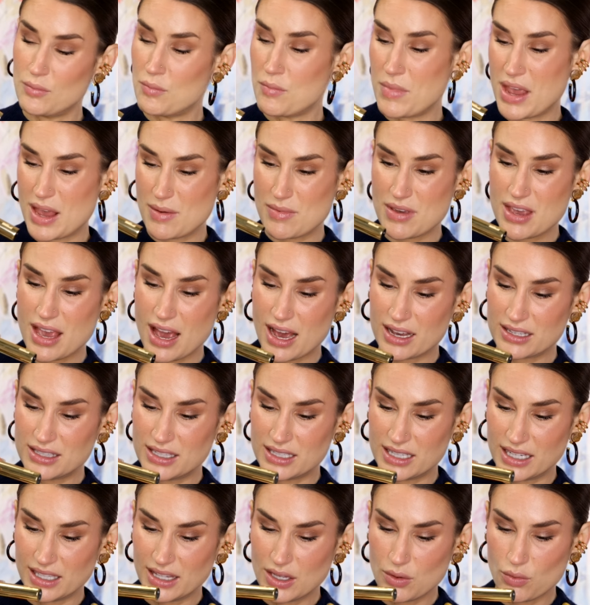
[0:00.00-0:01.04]
maybe
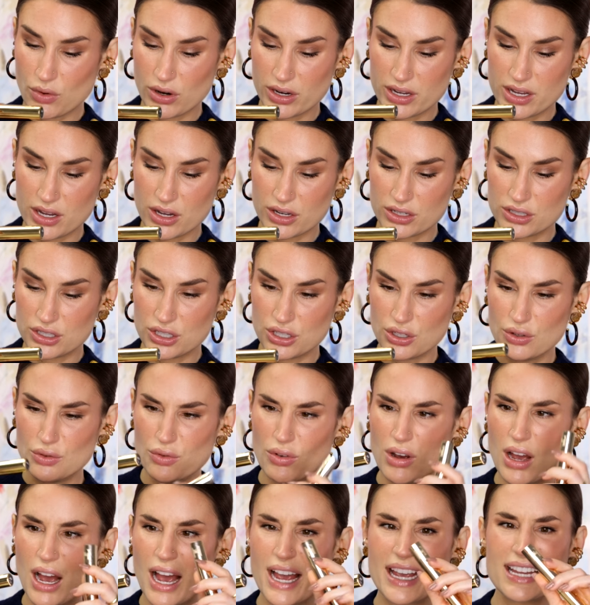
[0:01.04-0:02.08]
accidentally working on
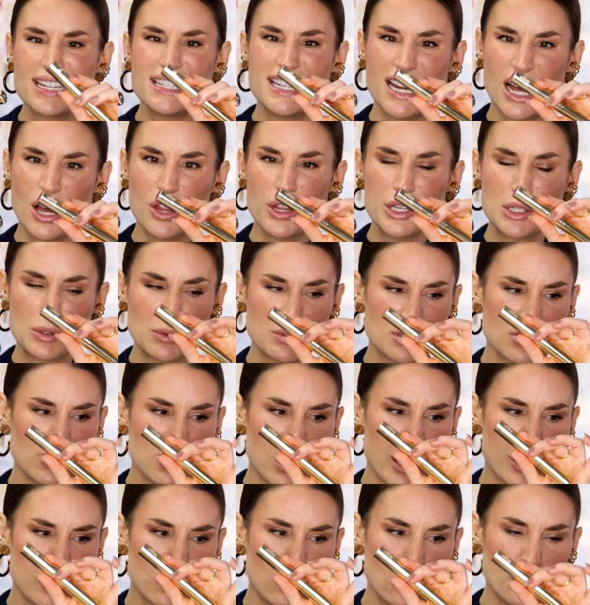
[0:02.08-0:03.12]
two. I can tell this one's a
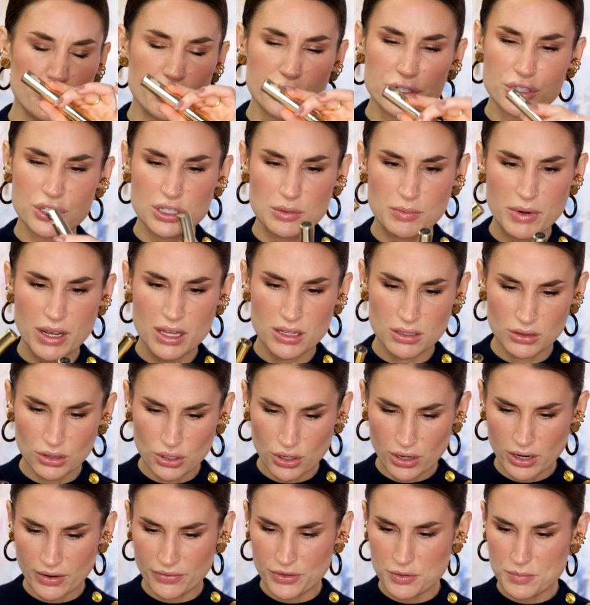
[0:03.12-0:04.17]
lot older just by the
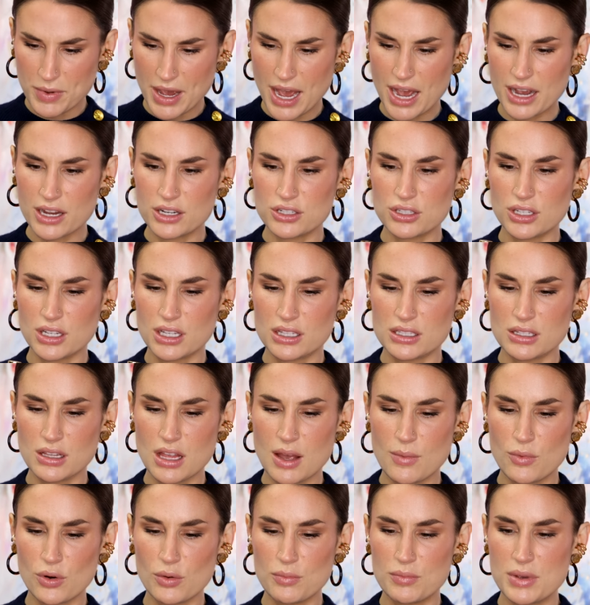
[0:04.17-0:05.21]
look of the package. Like it's a
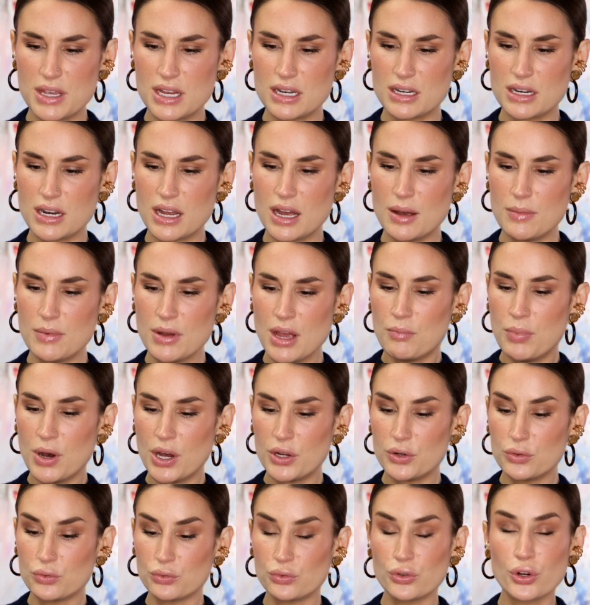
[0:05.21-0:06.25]
lot more beaten up,
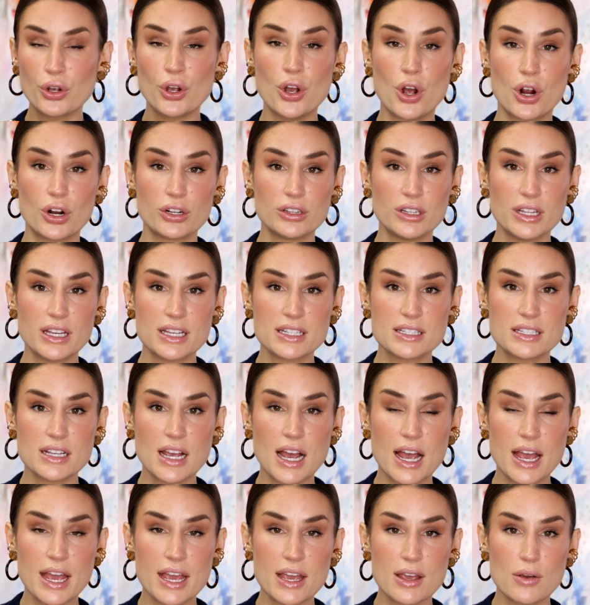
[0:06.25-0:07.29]
but regardless,
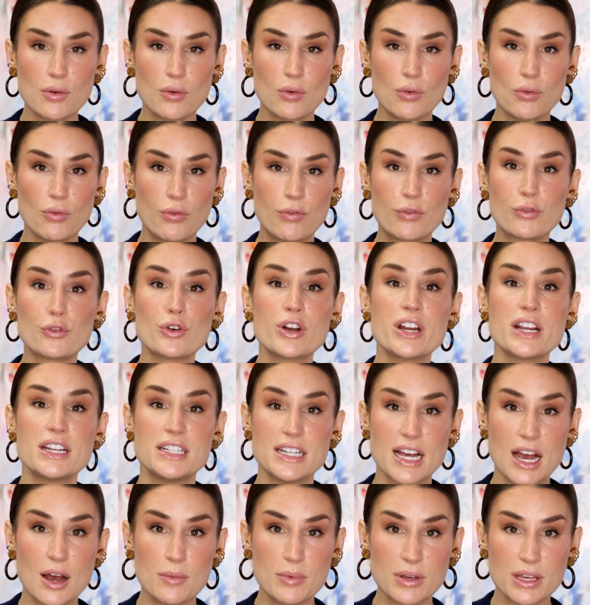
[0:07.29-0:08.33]
I
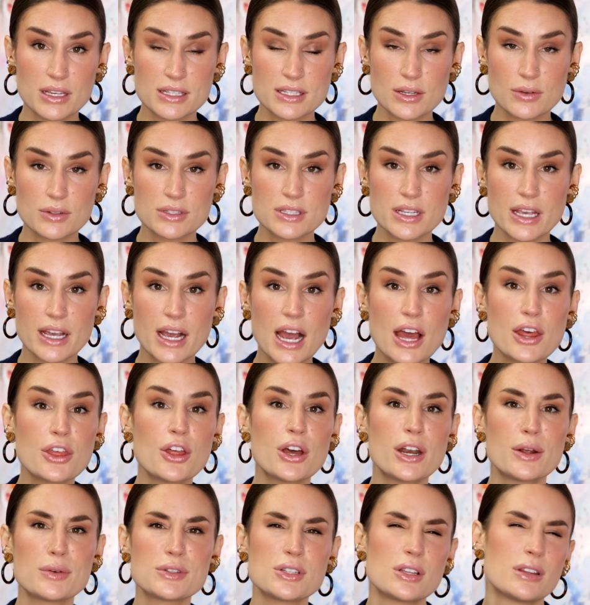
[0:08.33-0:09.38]
freaked out because I was like, I
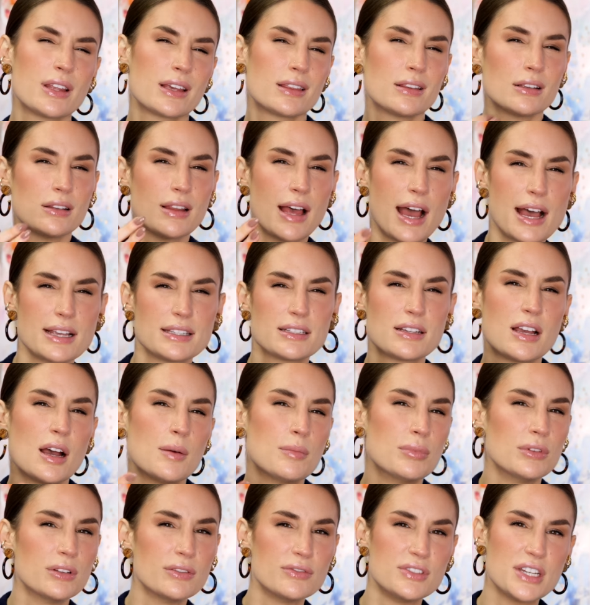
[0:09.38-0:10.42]
thought I was on like the last
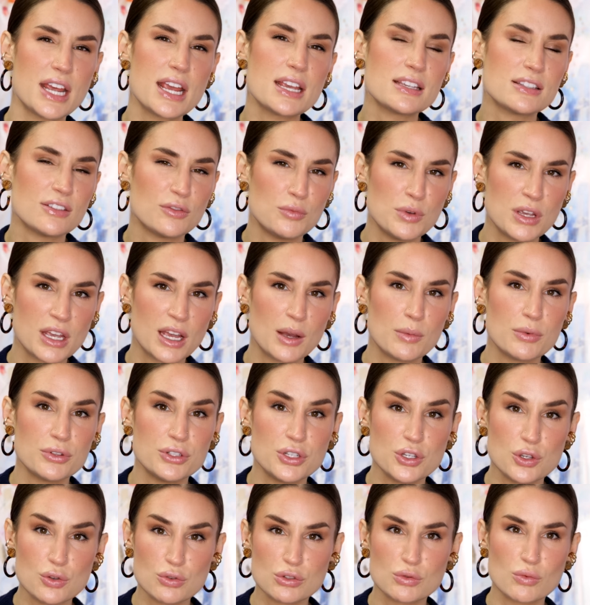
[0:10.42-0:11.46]
couple of days of being able
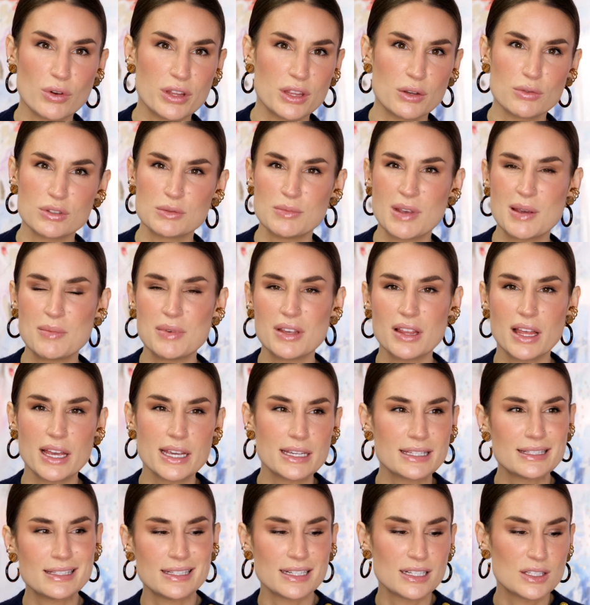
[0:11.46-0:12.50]
to use one that was maybe
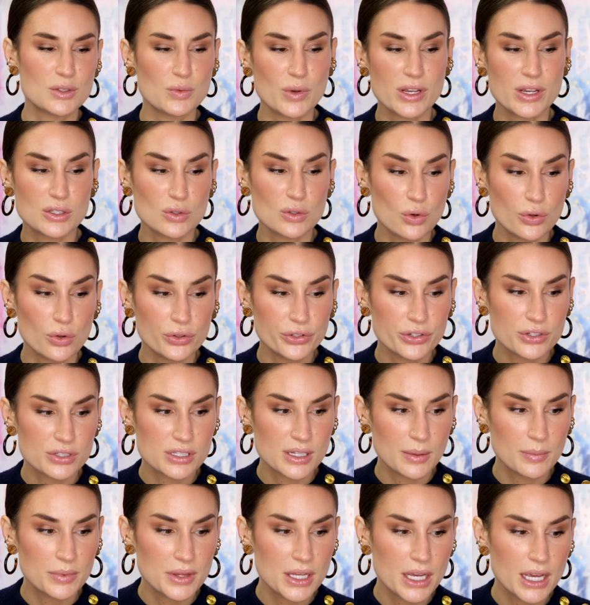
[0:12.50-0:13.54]
like six weeks old or
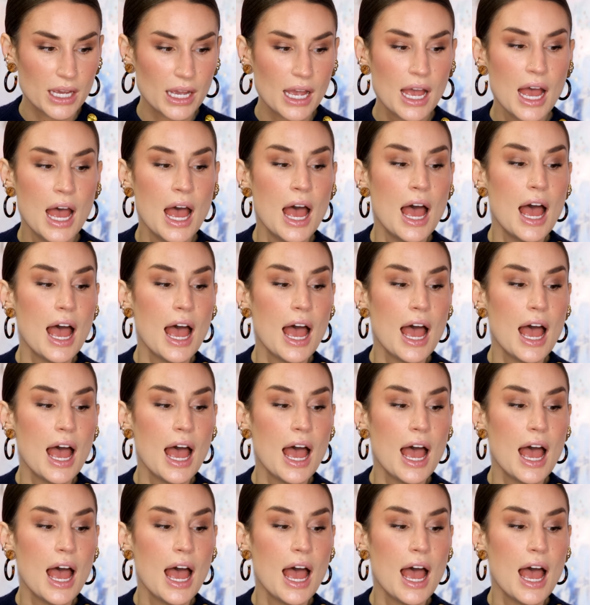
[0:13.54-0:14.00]
something.